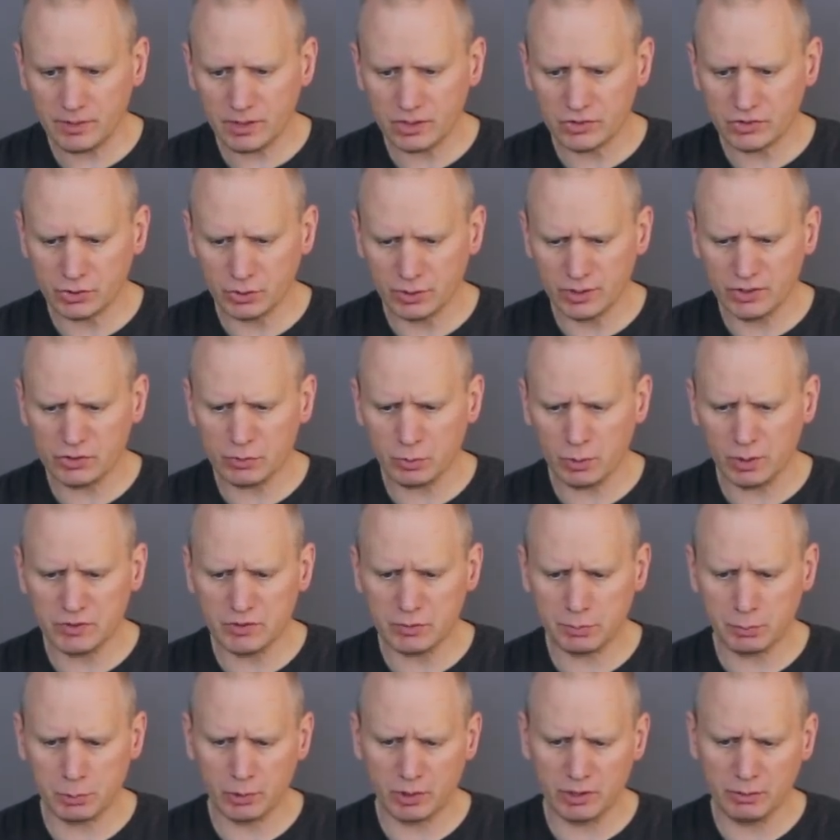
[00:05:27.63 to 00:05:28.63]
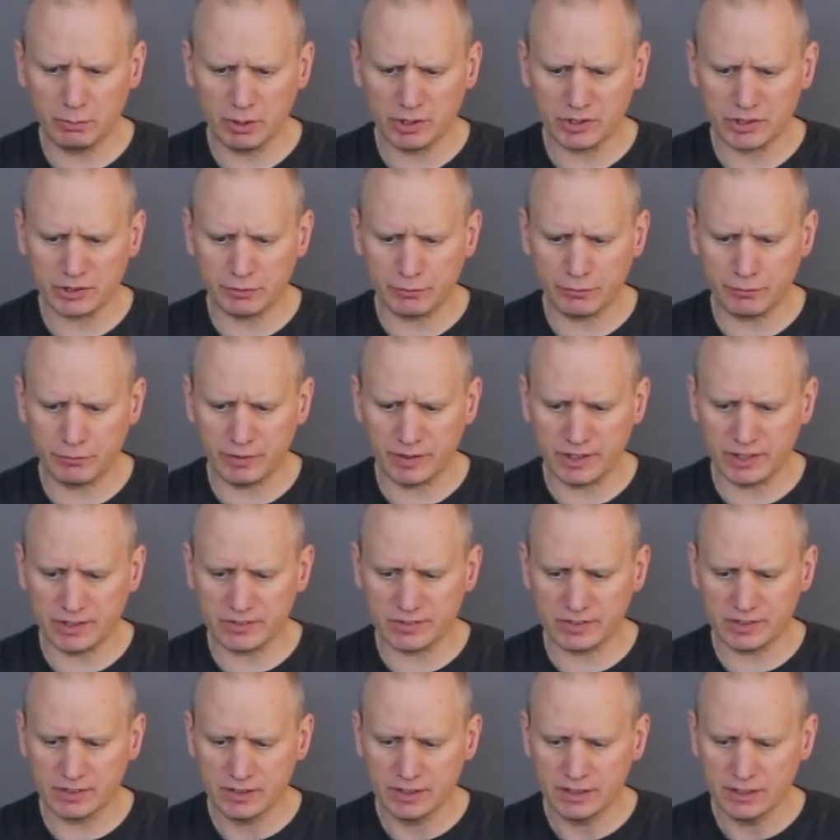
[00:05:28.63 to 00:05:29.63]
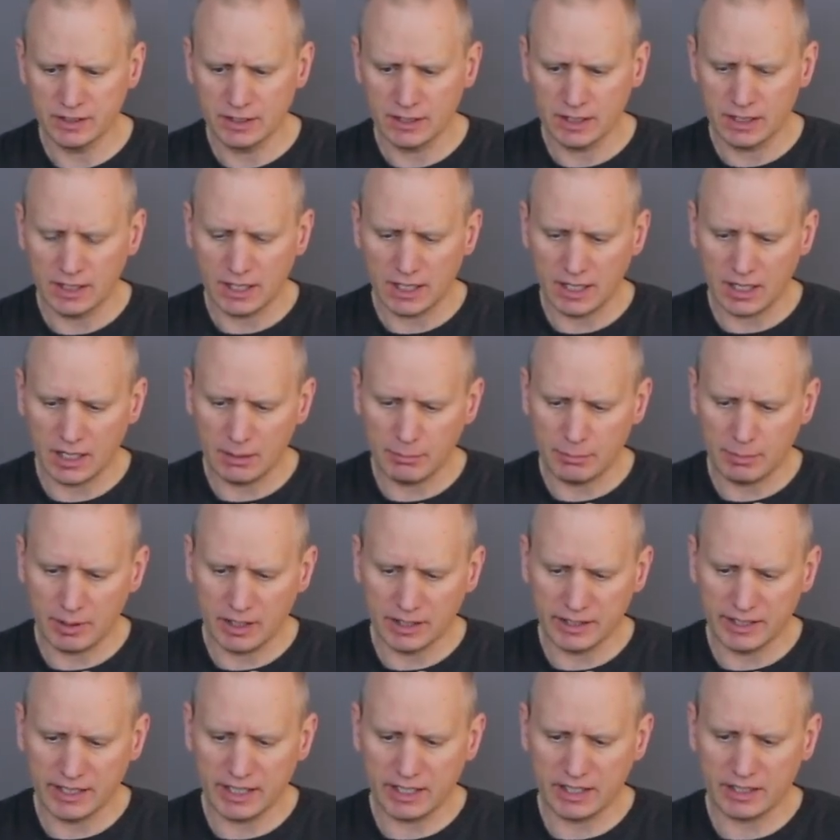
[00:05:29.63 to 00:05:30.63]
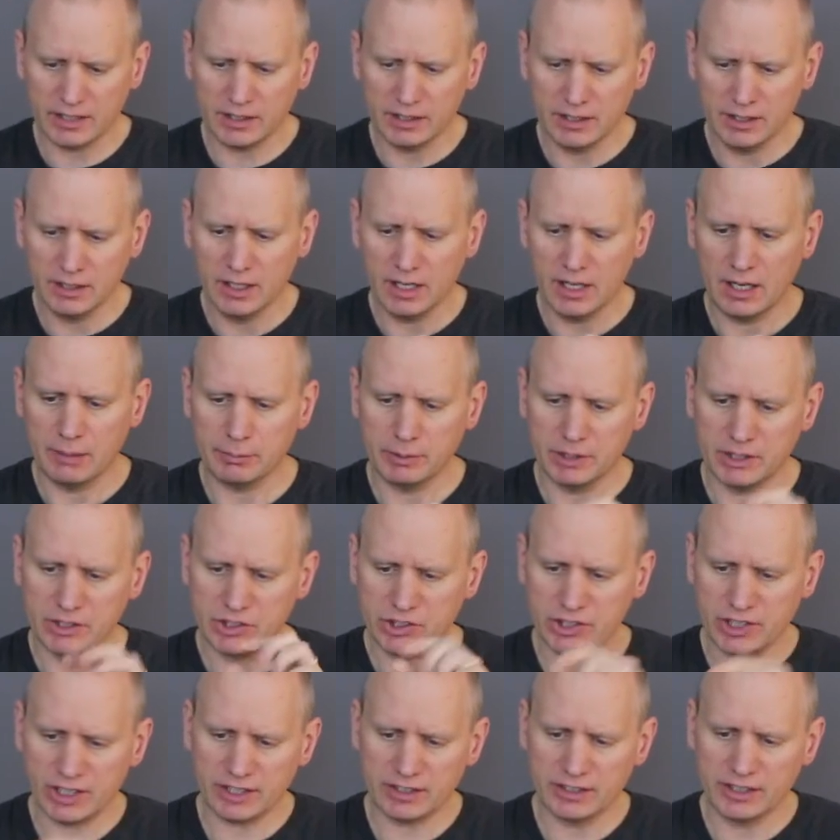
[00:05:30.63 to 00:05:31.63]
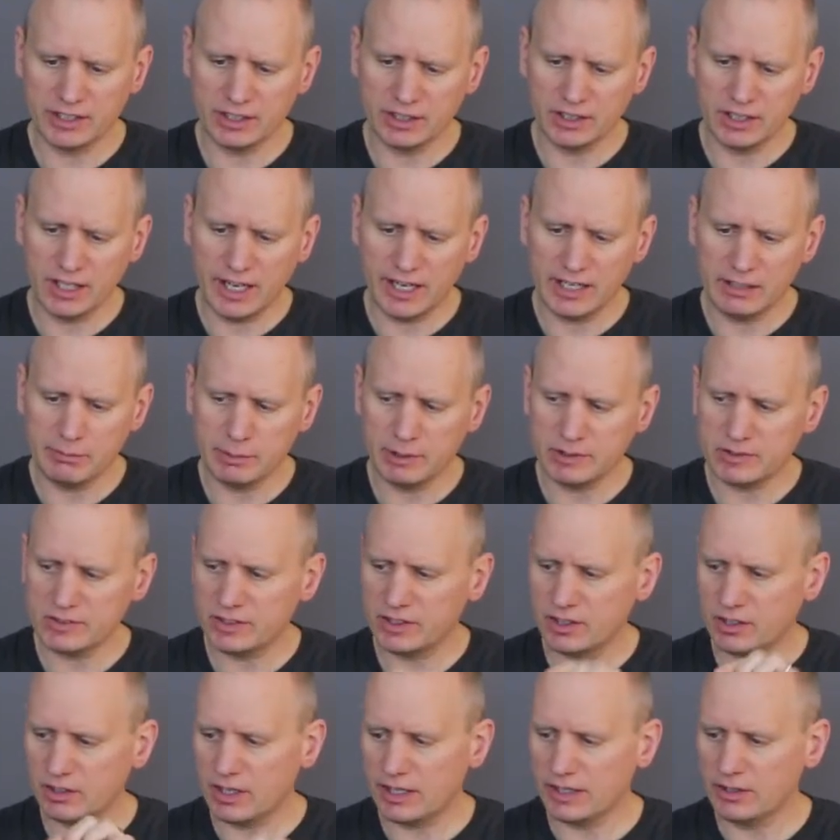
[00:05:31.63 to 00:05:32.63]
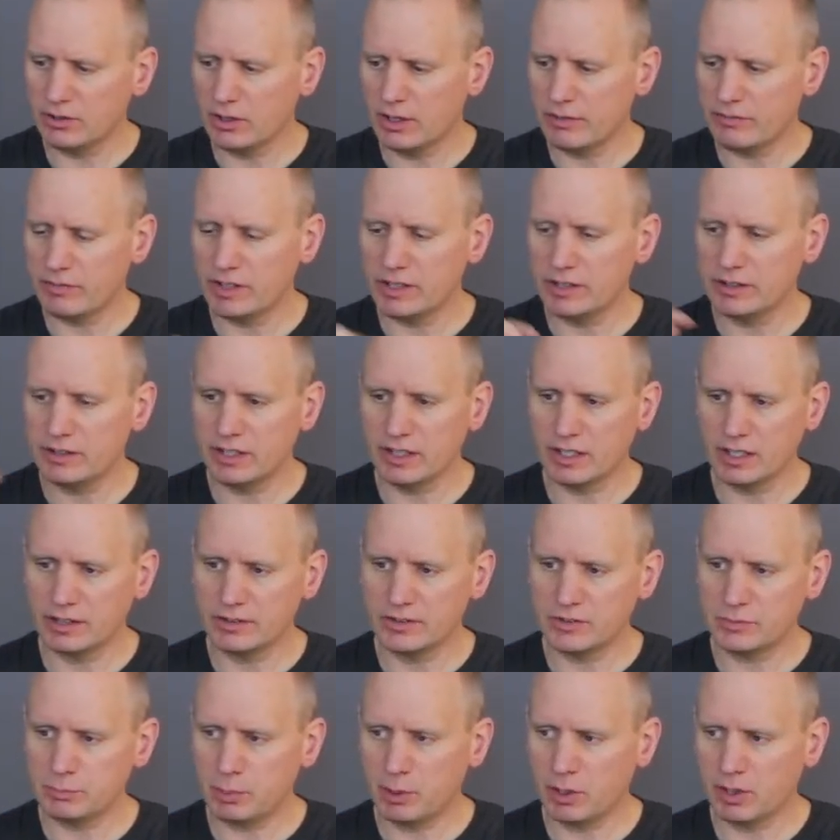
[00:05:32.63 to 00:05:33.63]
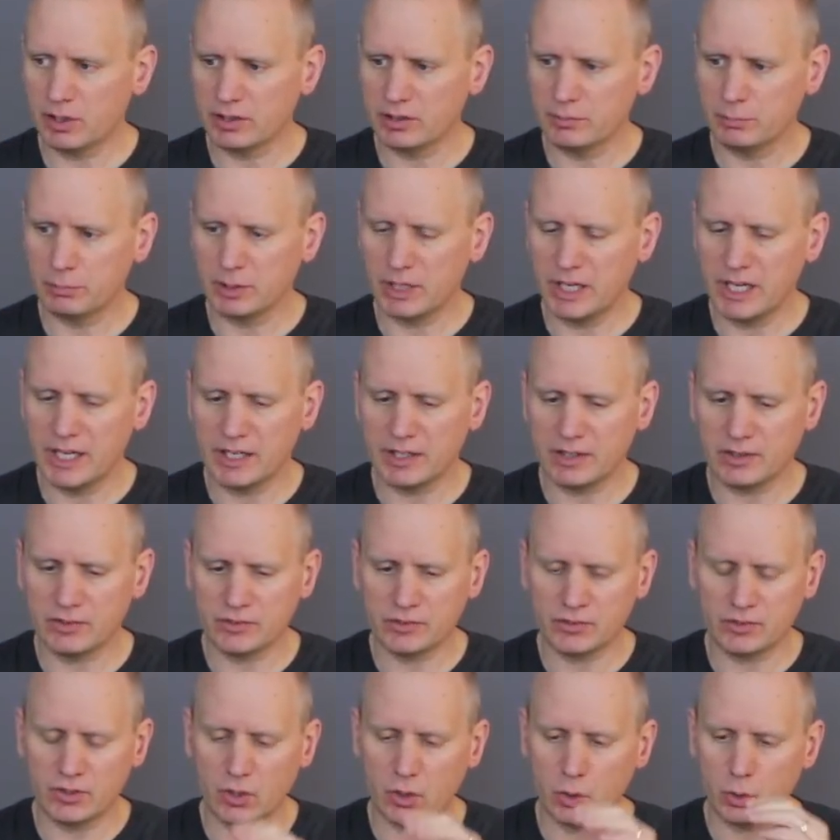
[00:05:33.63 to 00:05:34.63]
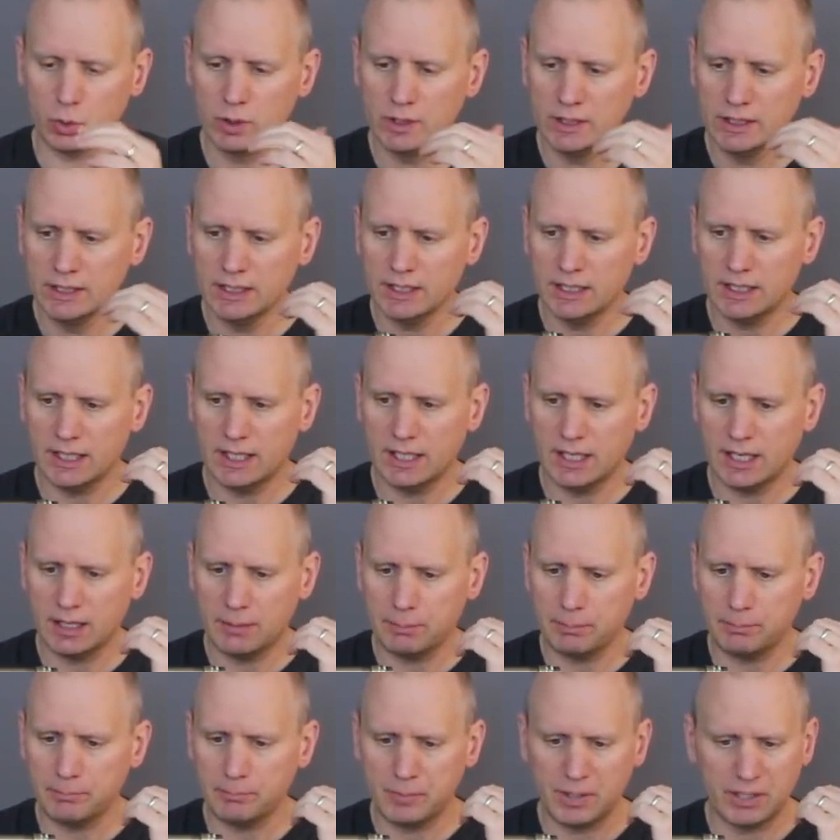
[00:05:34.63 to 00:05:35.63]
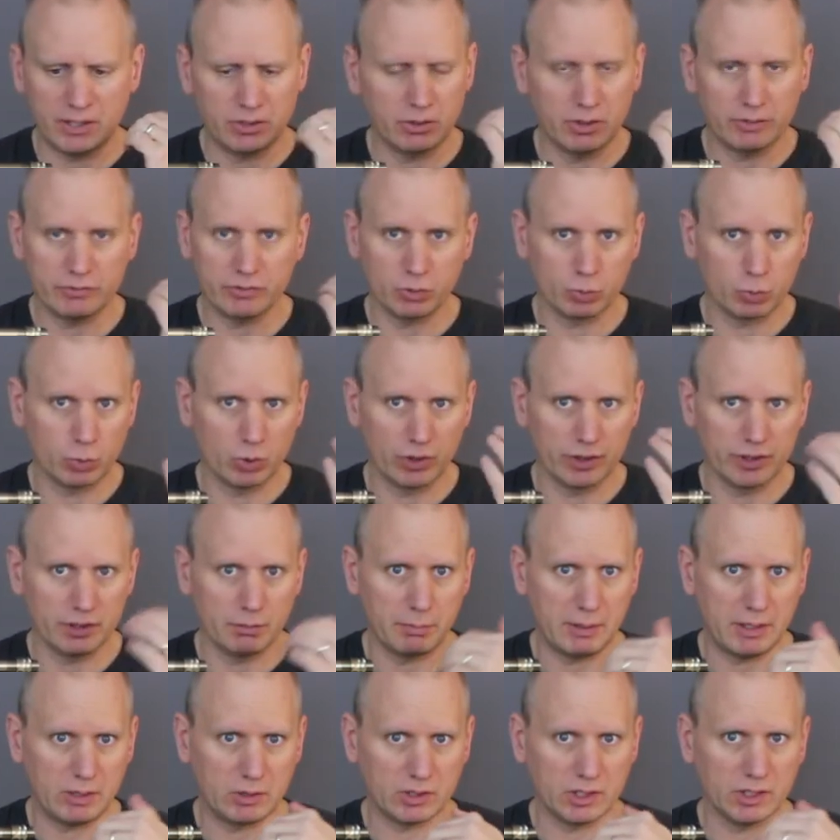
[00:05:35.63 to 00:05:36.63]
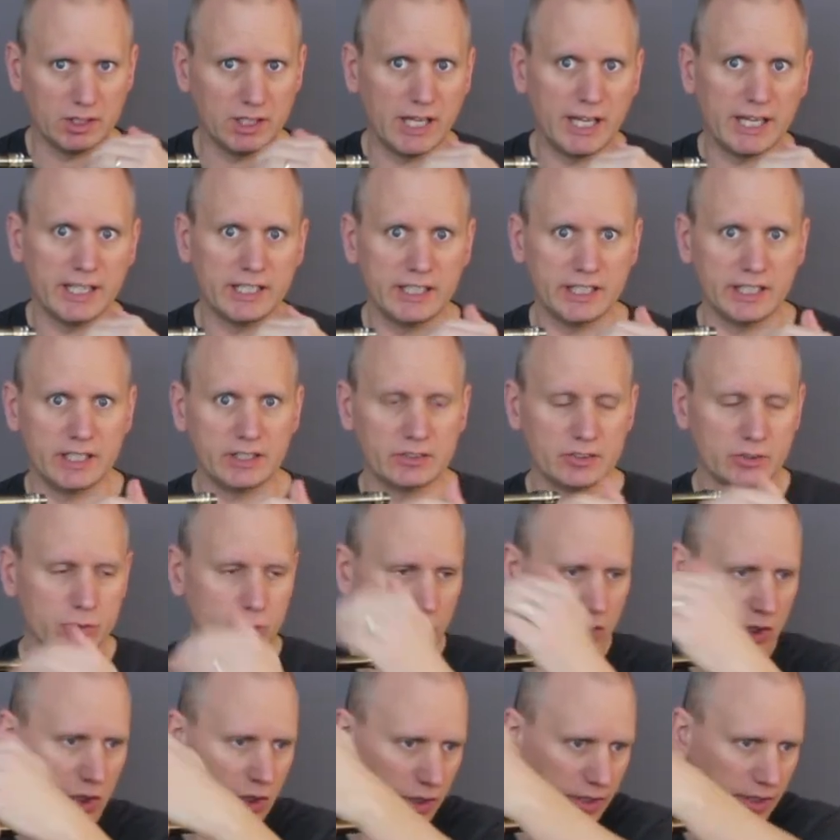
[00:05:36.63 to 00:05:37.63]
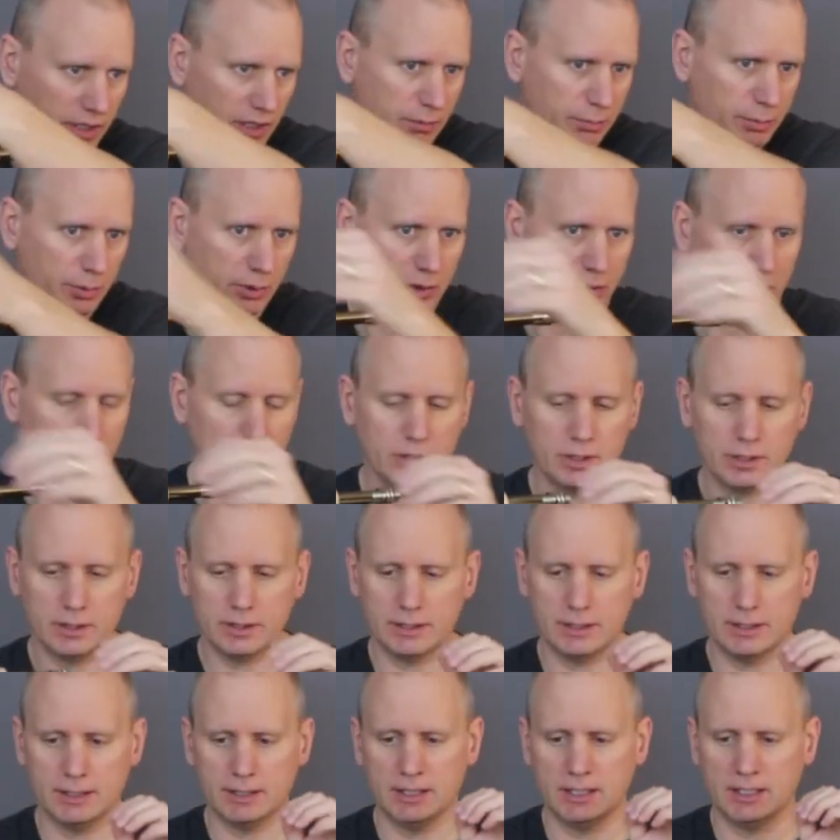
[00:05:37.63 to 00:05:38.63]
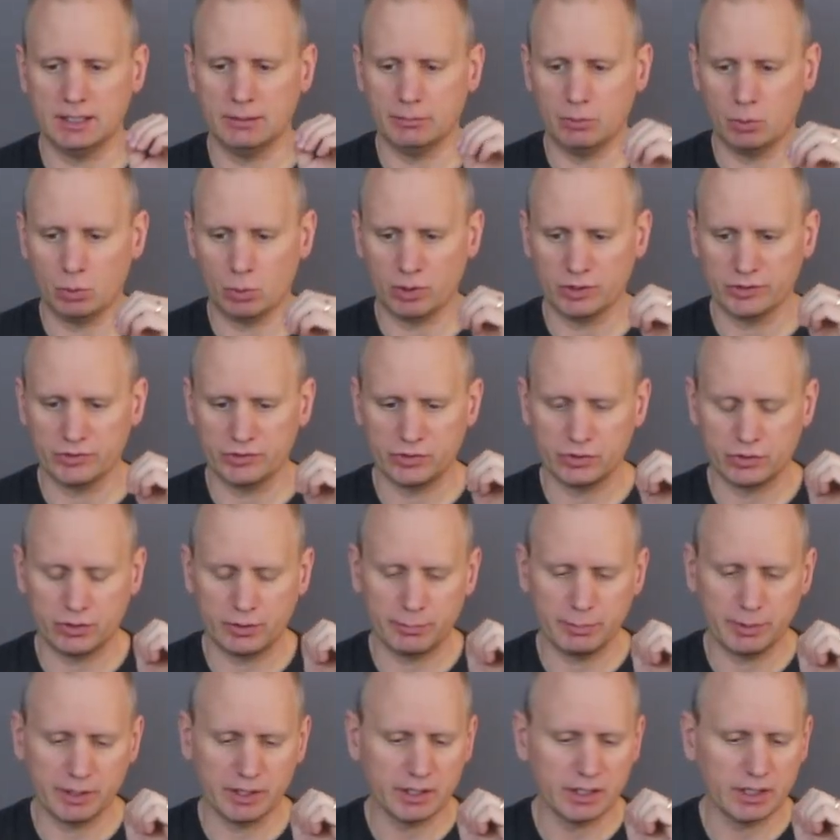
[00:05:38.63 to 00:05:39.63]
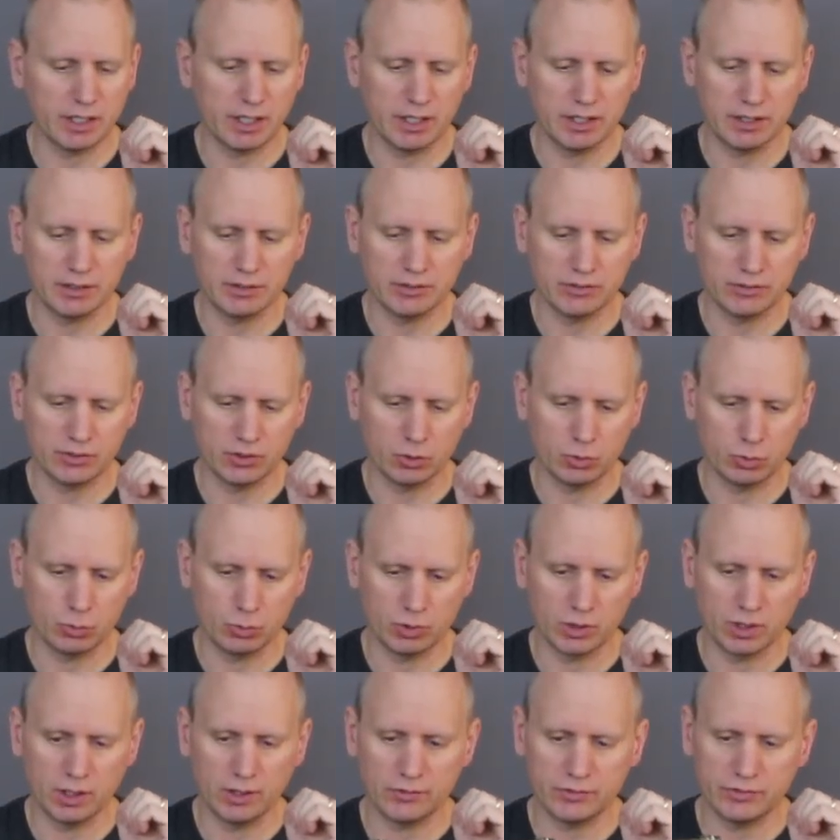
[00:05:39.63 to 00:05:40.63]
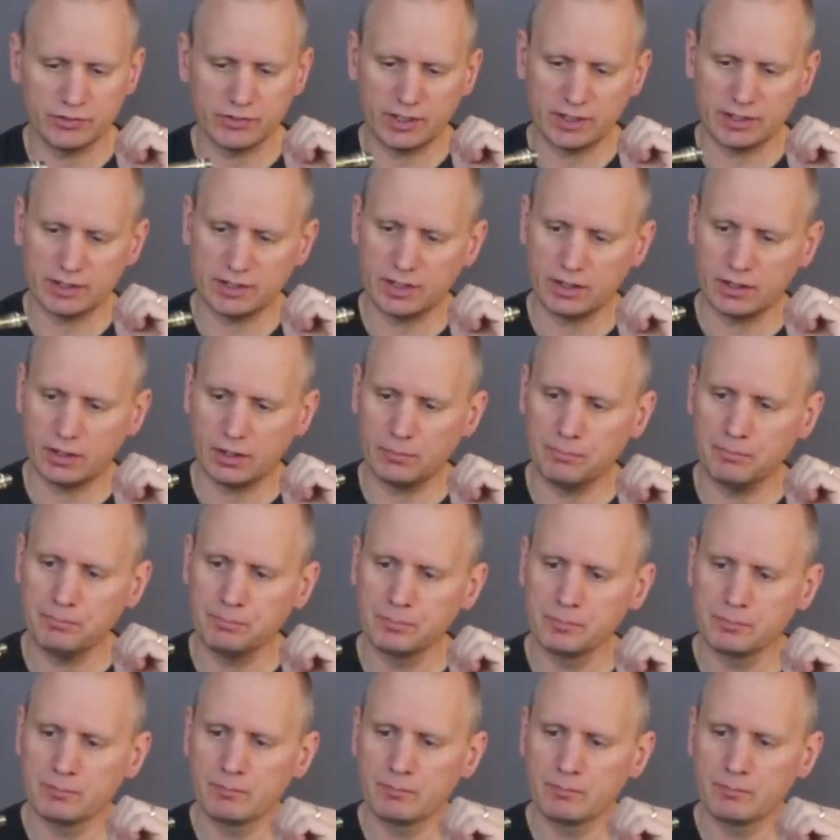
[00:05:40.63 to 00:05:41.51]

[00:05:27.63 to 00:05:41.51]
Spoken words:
So this one's pretty much fit. Again, I'm gonna check the alignment here. I don't have anything on this part of the blank, so I don't have to worry about aligning it to a hook keeper or a stripping guide, so we're all set there.